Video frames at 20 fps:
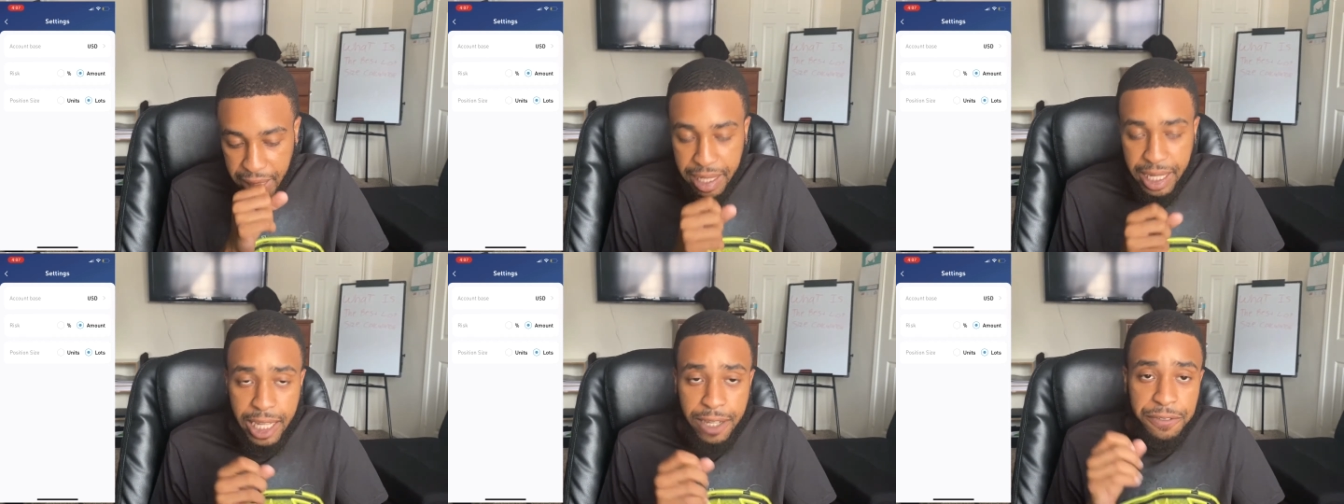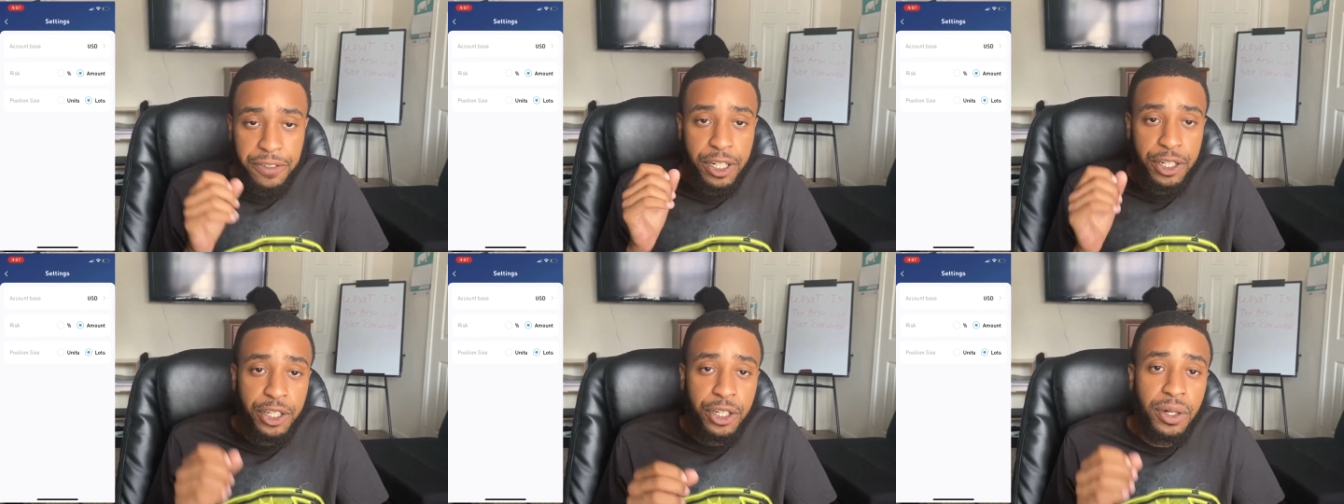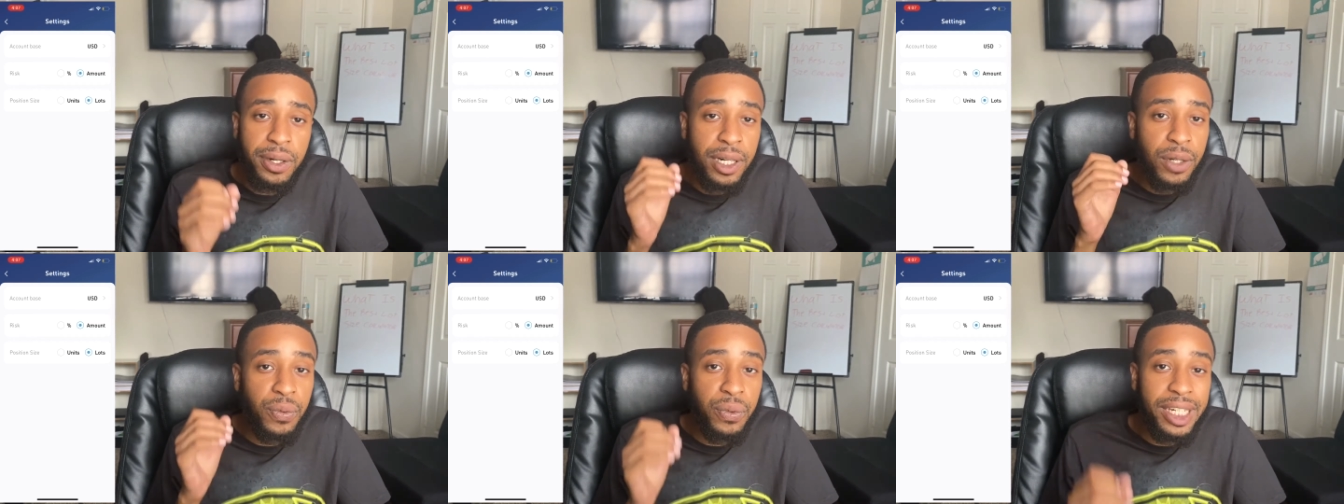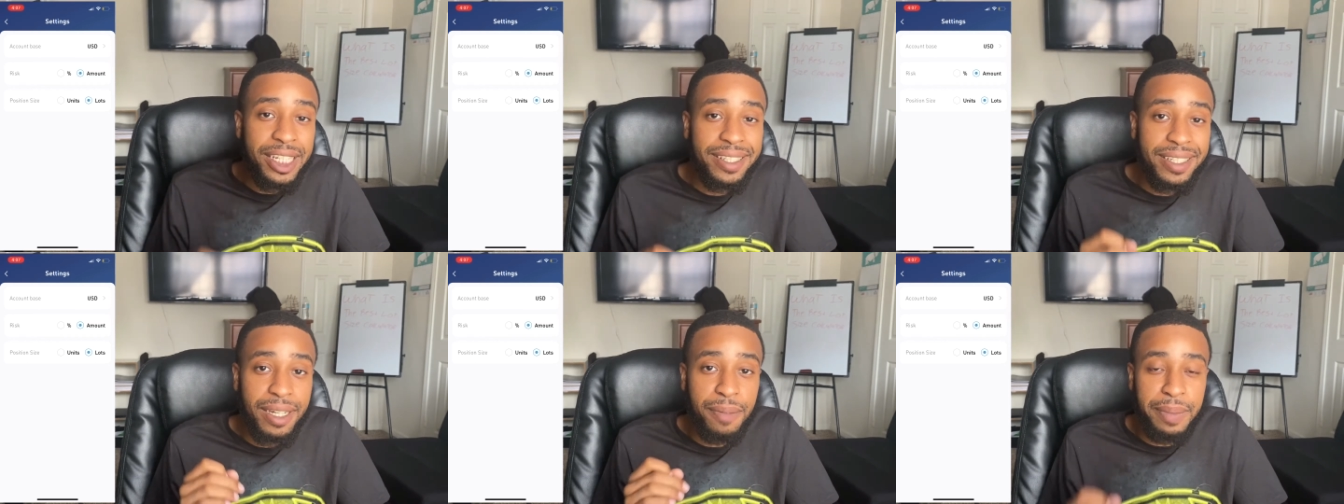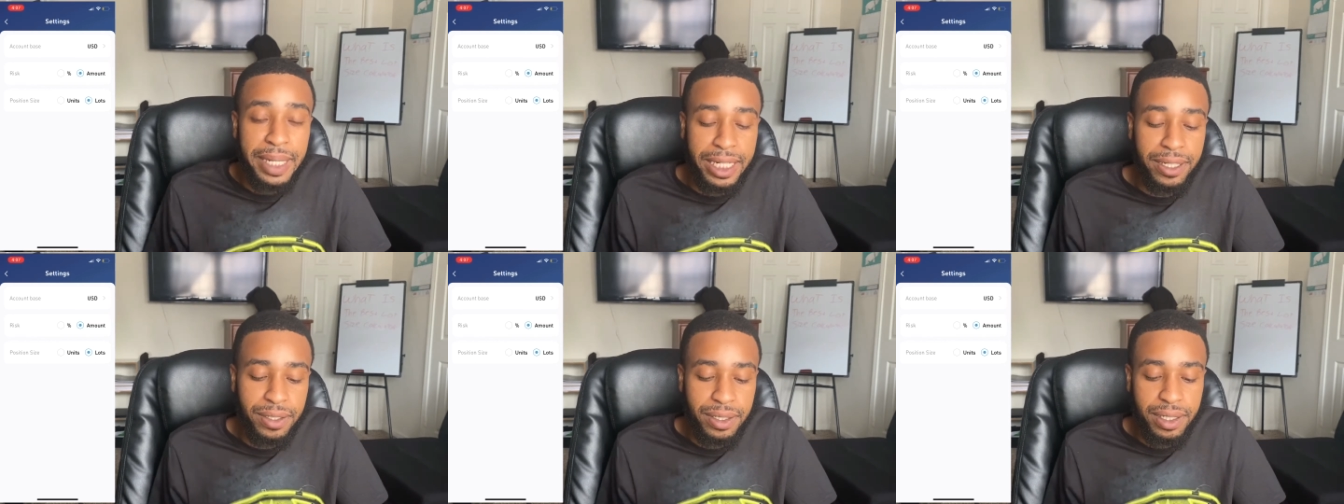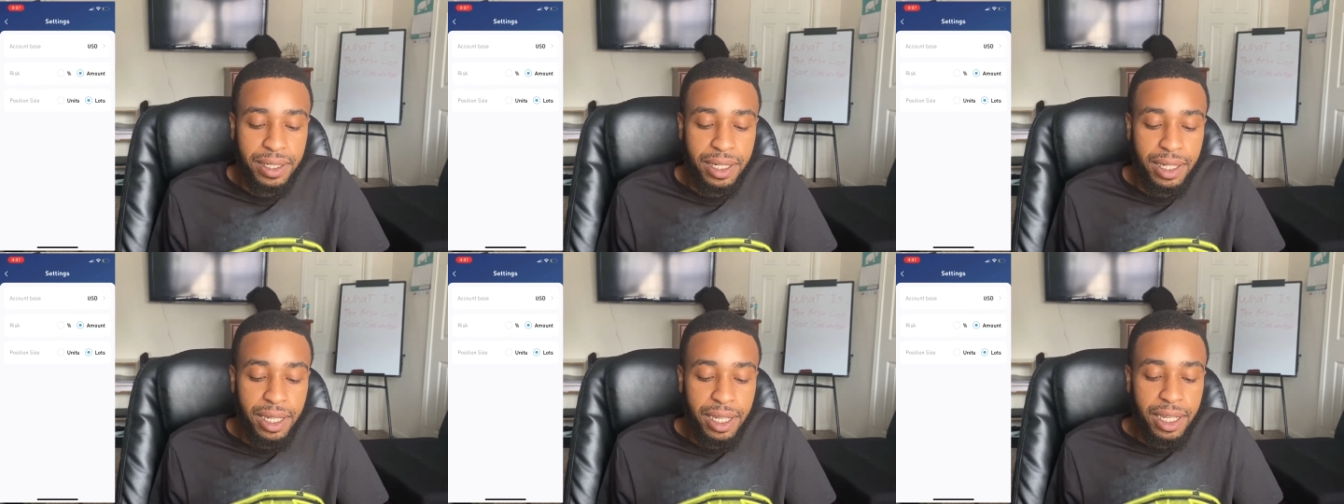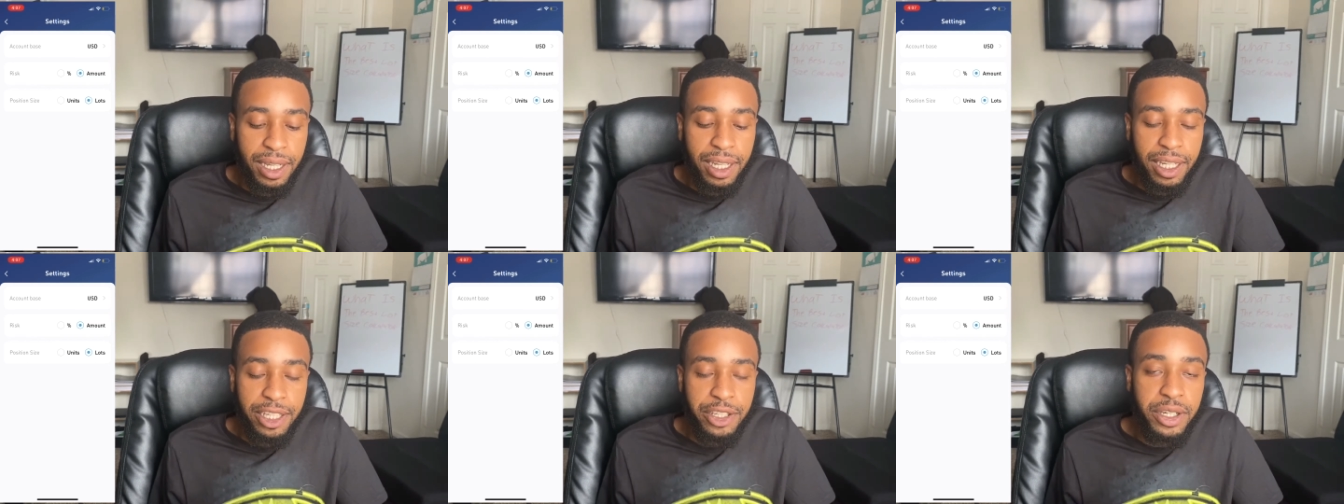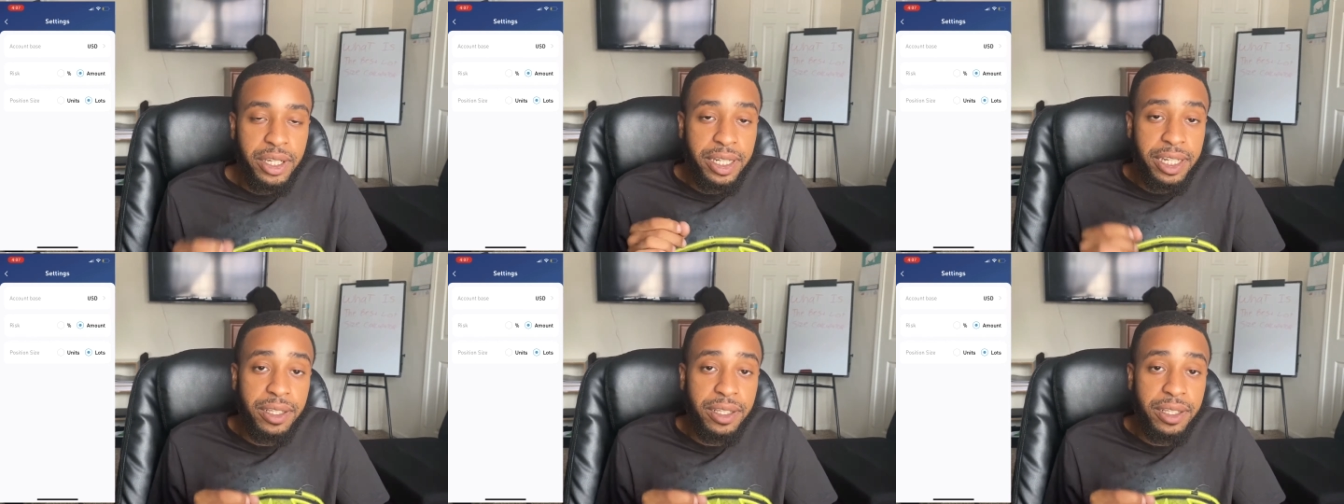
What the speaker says: If you're doing a risk amount, you can